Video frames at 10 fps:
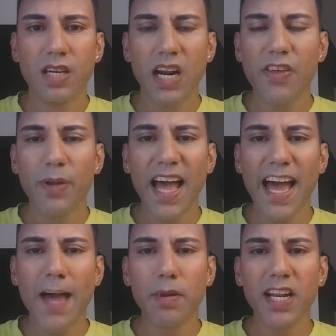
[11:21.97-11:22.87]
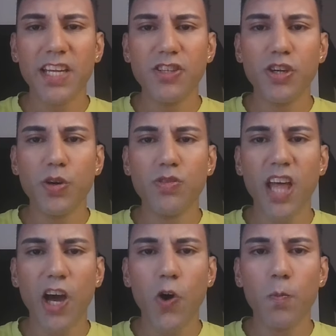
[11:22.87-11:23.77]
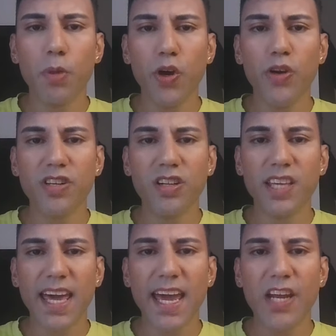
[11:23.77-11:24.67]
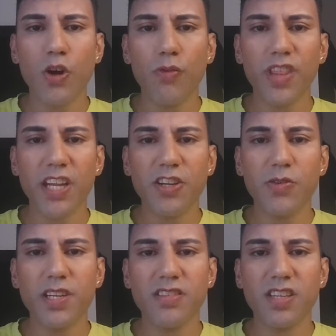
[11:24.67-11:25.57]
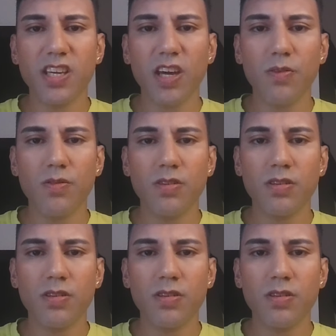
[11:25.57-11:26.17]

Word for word: and they will happily choose their own personal gain over their duties to you,